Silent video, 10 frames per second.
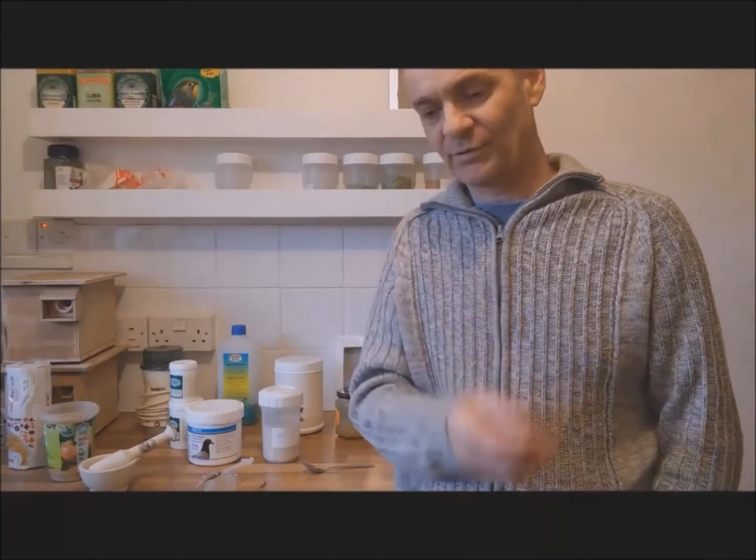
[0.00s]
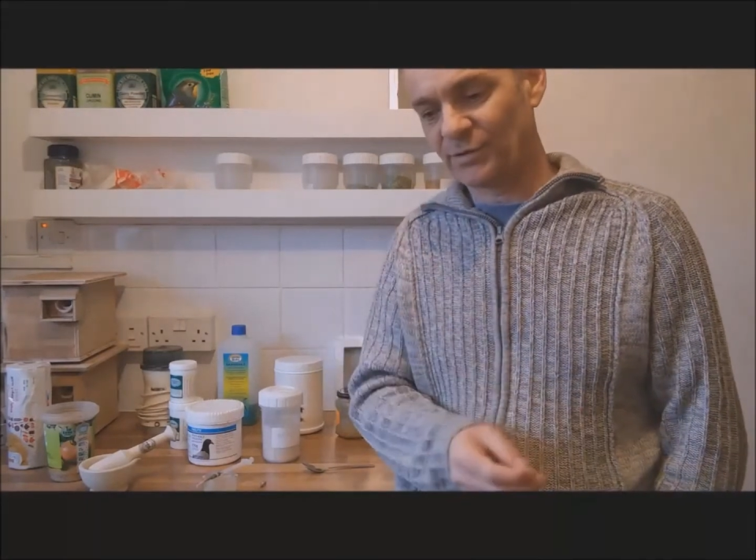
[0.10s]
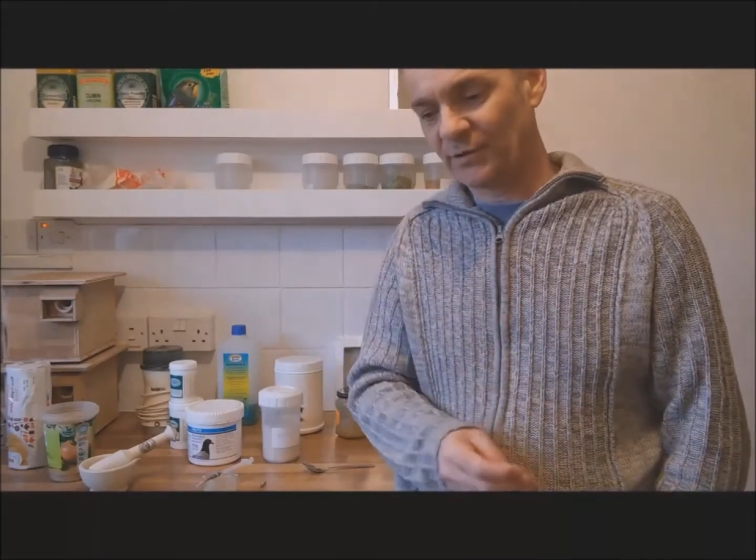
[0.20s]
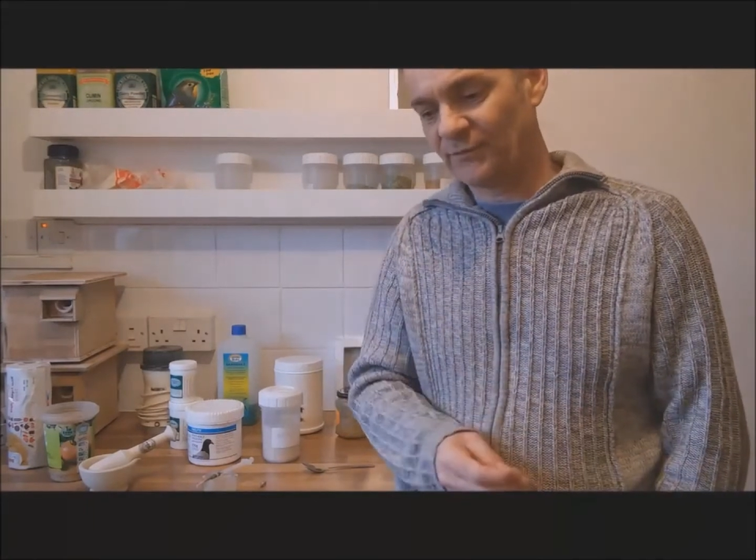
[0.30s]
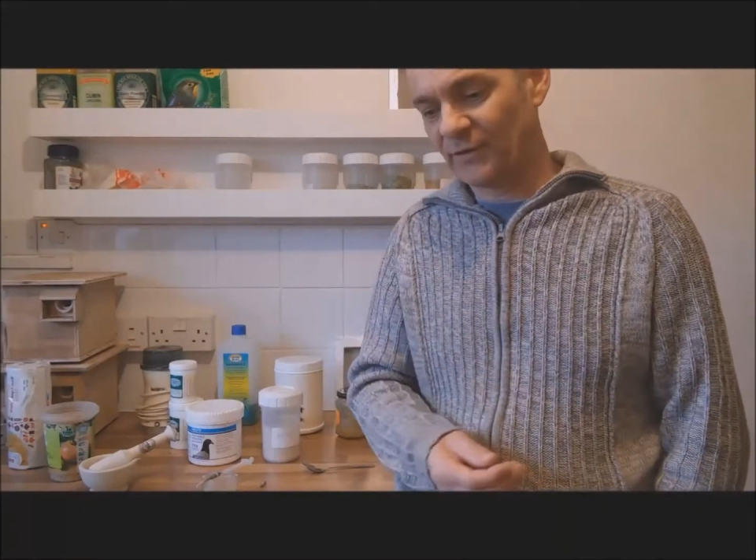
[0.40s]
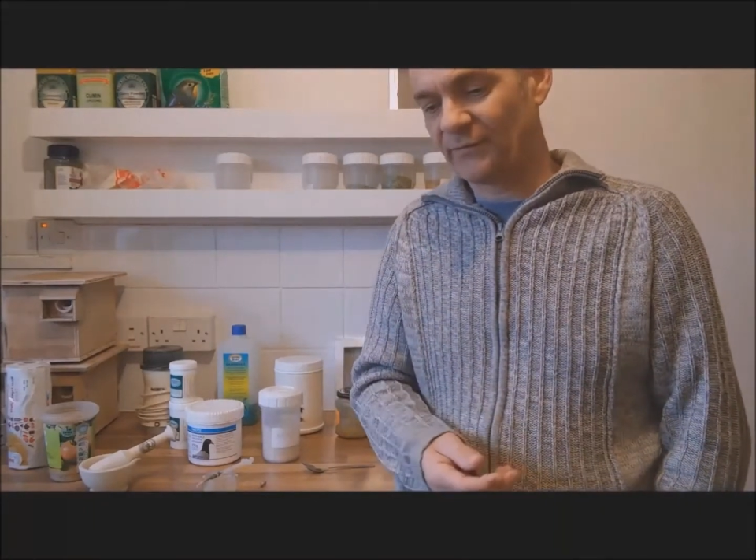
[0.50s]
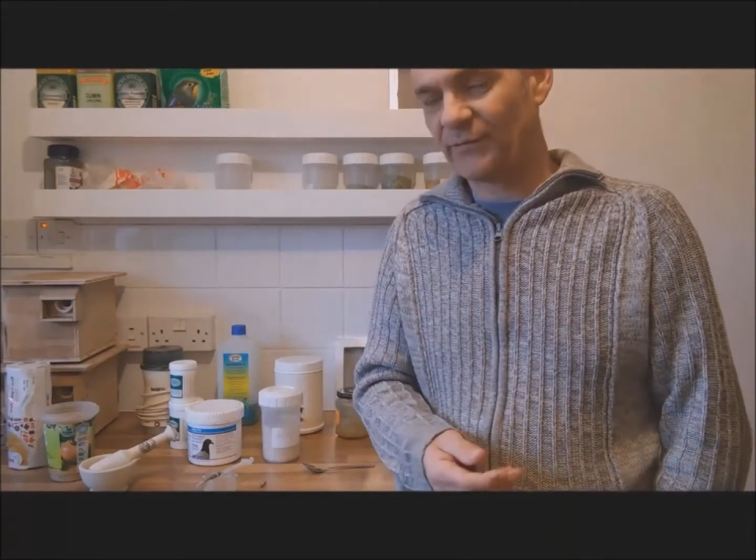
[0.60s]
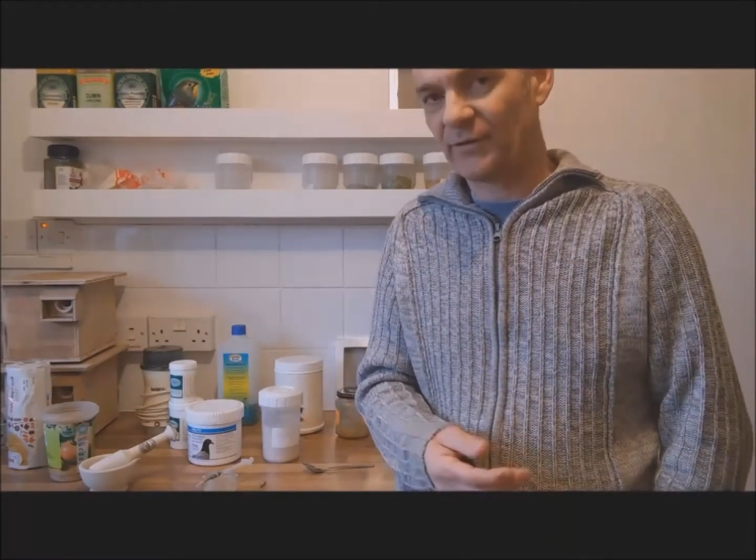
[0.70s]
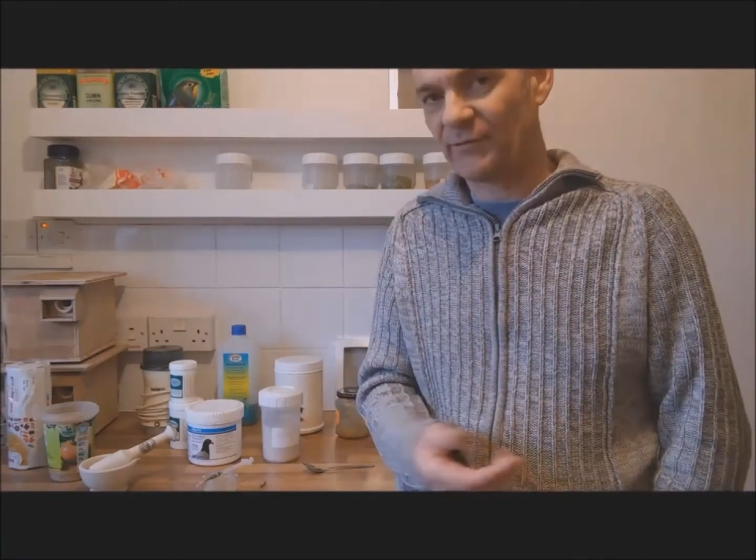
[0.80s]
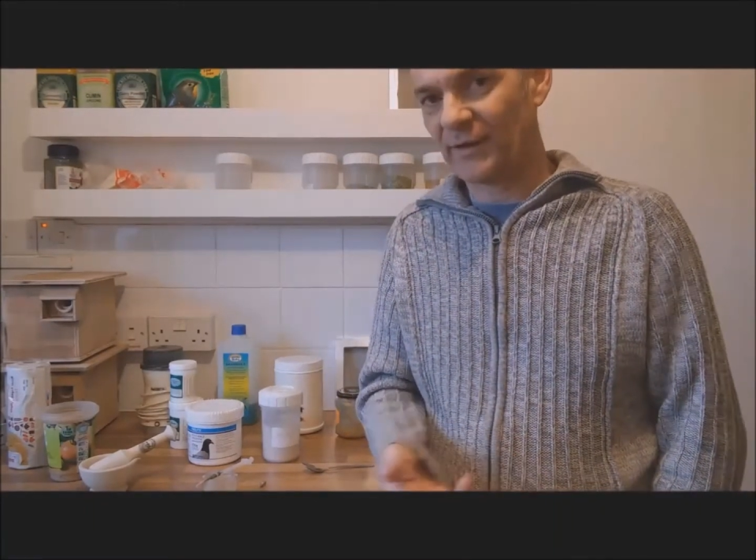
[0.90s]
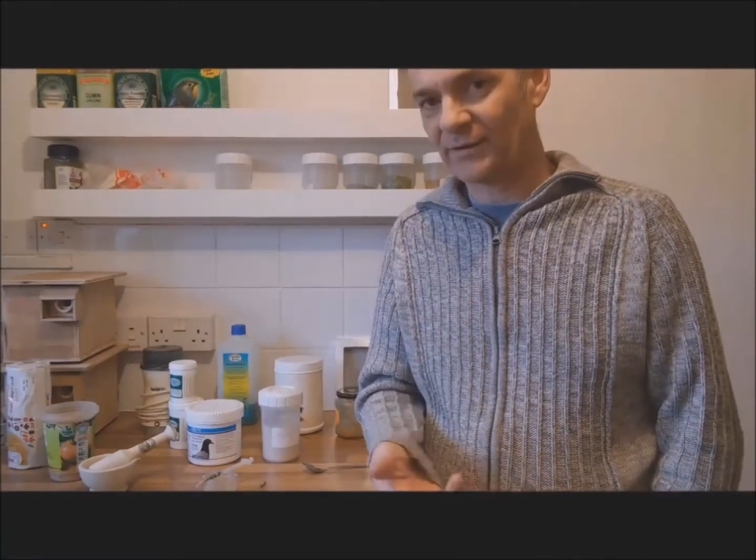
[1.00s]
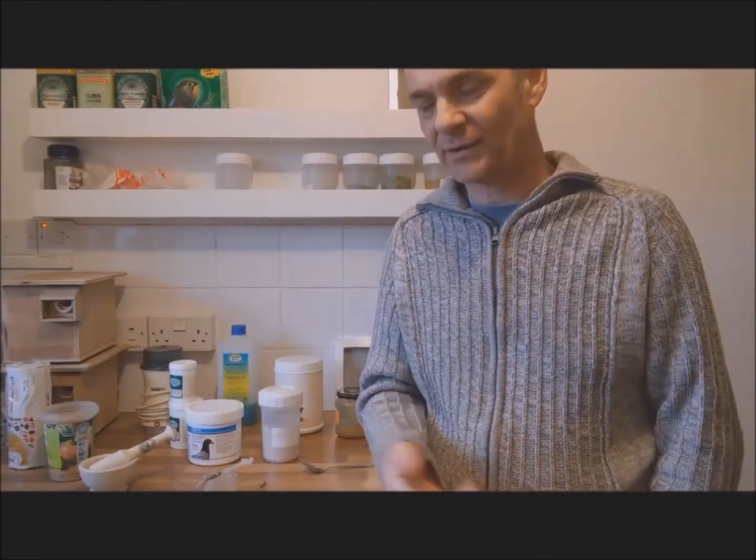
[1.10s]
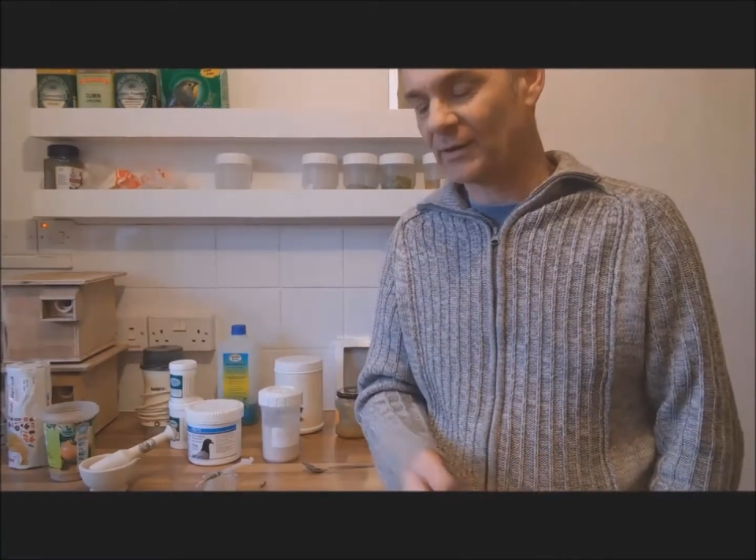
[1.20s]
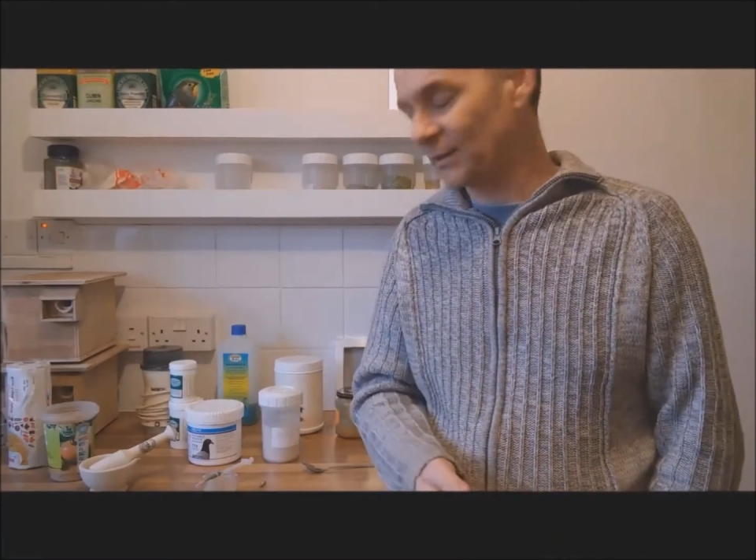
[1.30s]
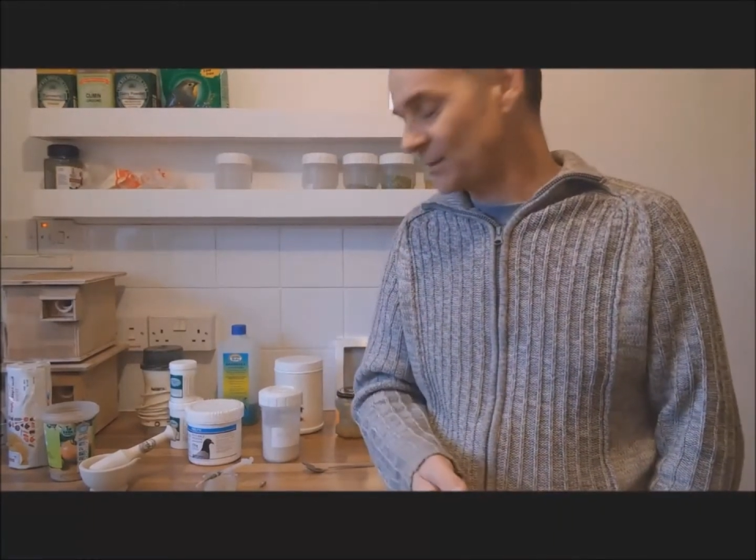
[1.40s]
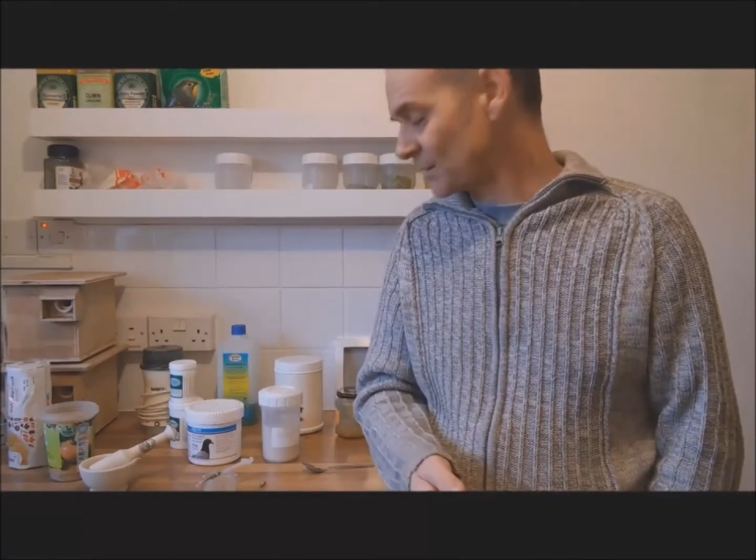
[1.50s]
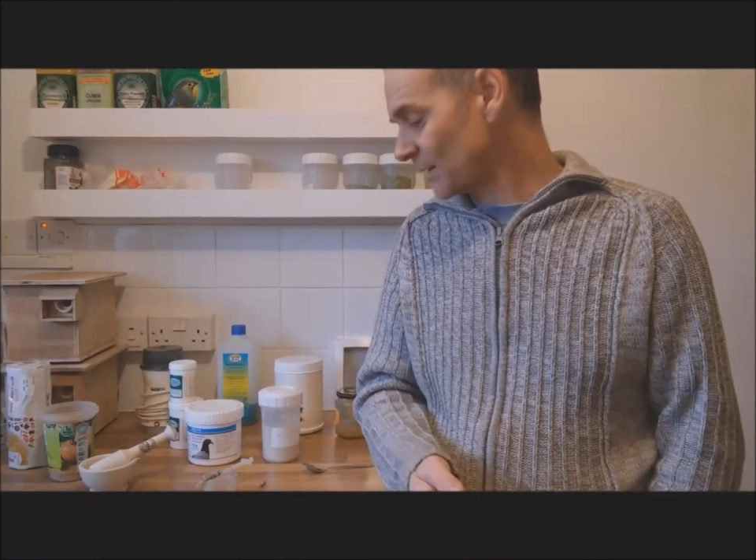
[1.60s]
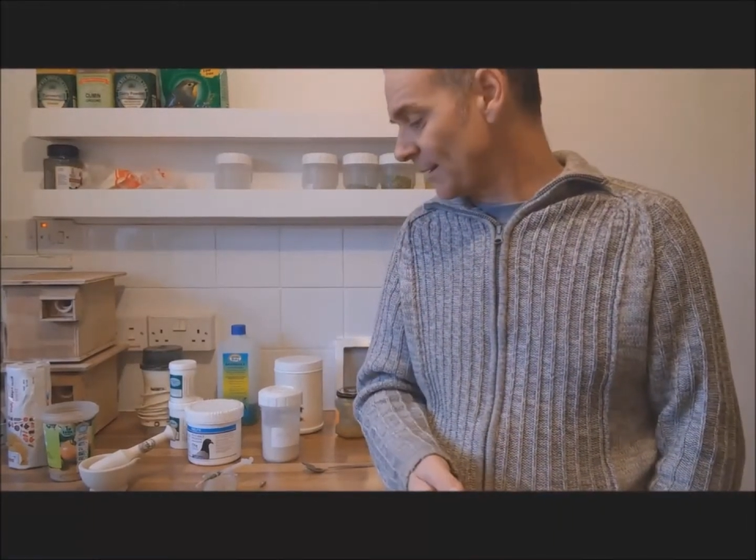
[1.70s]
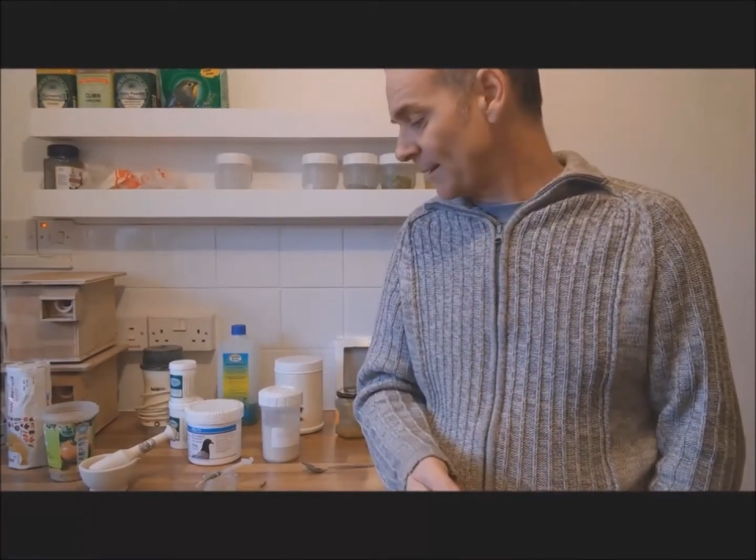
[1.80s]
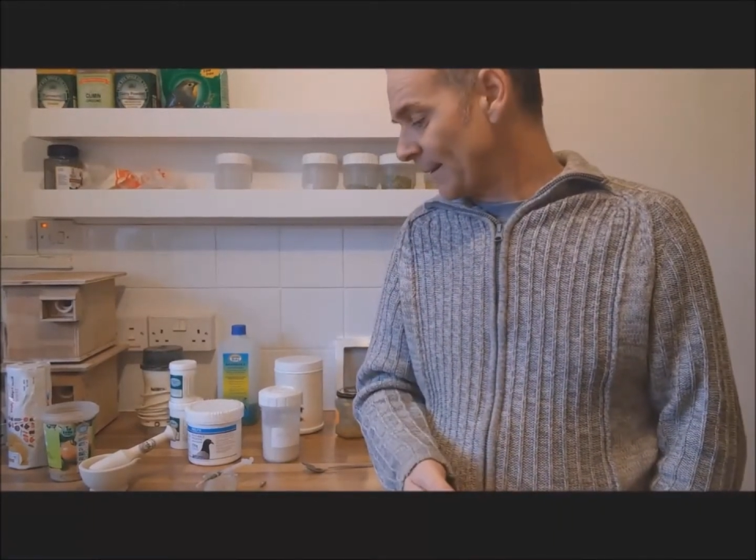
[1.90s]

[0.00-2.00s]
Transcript: new stuff in if that's the case.